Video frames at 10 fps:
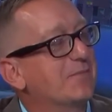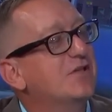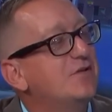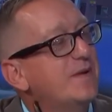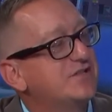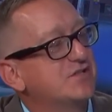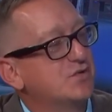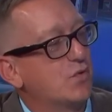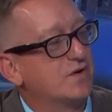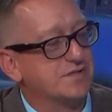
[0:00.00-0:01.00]
But you mentioned
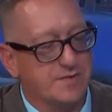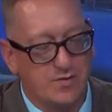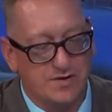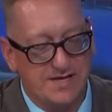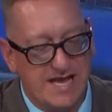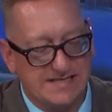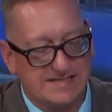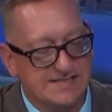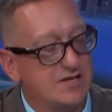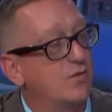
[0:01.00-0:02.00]
tourism, and I wanted to ask
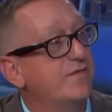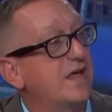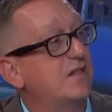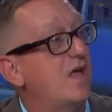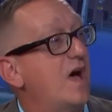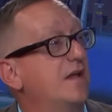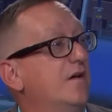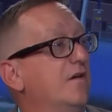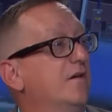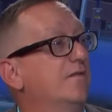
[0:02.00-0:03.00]
because I know we've had a lot
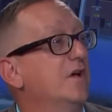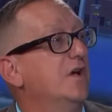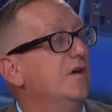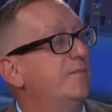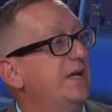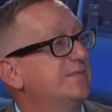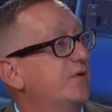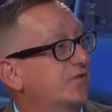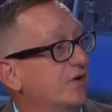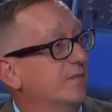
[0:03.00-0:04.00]
of
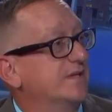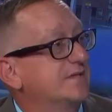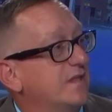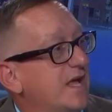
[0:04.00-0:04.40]
baseball tournaments the